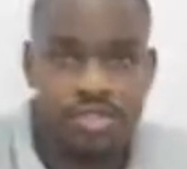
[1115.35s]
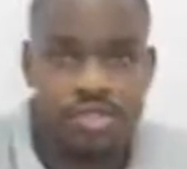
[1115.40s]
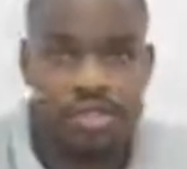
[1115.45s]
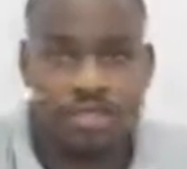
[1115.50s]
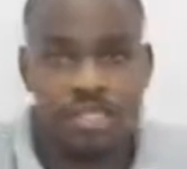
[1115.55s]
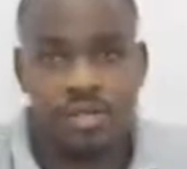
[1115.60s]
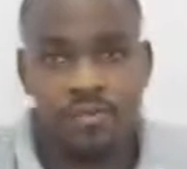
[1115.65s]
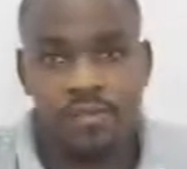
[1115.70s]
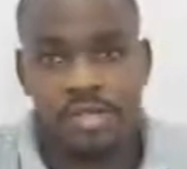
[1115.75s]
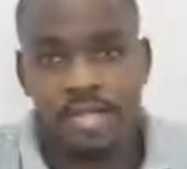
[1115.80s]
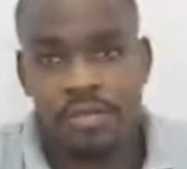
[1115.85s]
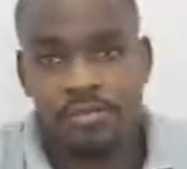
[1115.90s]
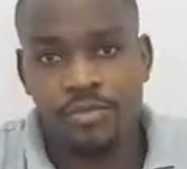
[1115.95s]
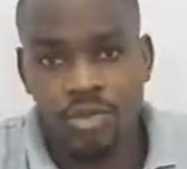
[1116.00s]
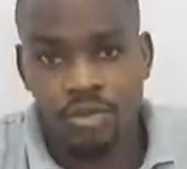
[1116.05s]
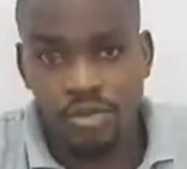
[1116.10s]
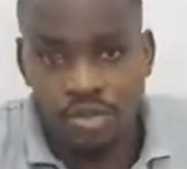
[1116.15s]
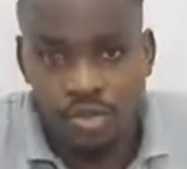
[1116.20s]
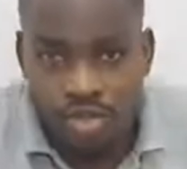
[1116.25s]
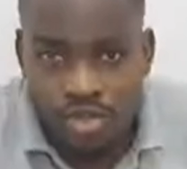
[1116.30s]
So
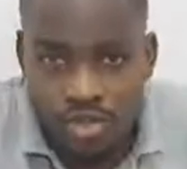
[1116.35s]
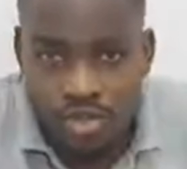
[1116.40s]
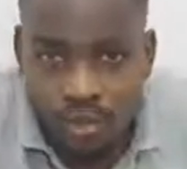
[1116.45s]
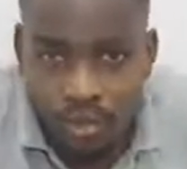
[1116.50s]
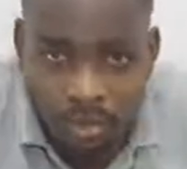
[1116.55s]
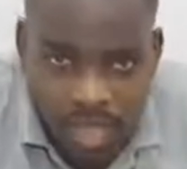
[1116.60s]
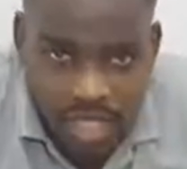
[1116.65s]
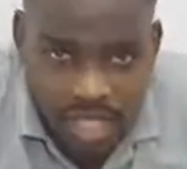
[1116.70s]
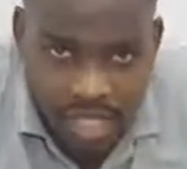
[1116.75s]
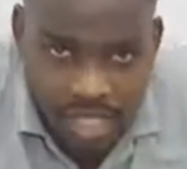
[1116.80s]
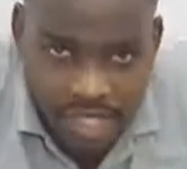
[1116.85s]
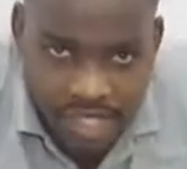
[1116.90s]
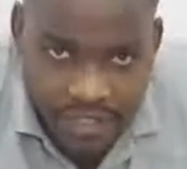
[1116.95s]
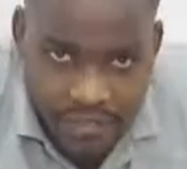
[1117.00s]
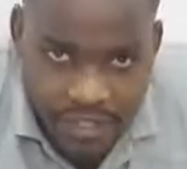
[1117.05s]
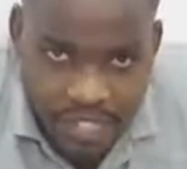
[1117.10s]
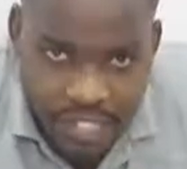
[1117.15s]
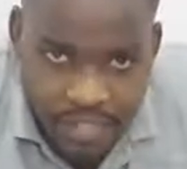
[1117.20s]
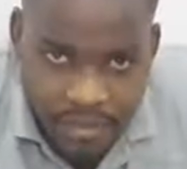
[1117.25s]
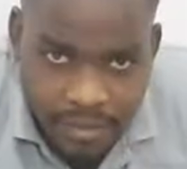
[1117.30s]
sometimes your body needs
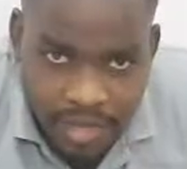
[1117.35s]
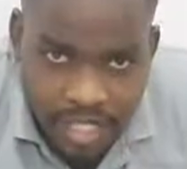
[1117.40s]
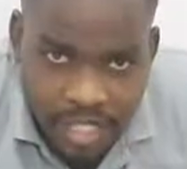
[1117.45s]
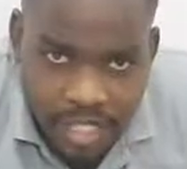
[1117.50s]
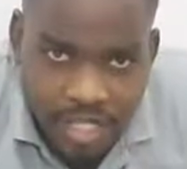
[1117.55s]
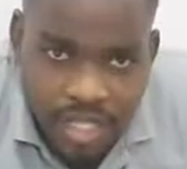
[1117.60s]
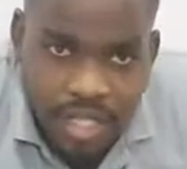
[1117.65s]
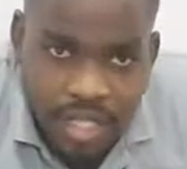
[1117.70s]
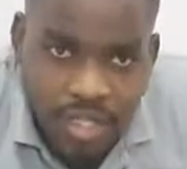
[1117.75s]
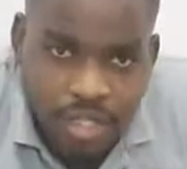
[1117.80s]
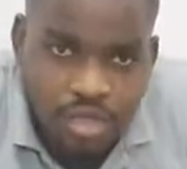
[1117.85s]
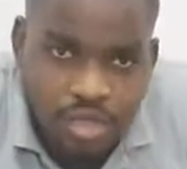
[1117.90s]
vitamins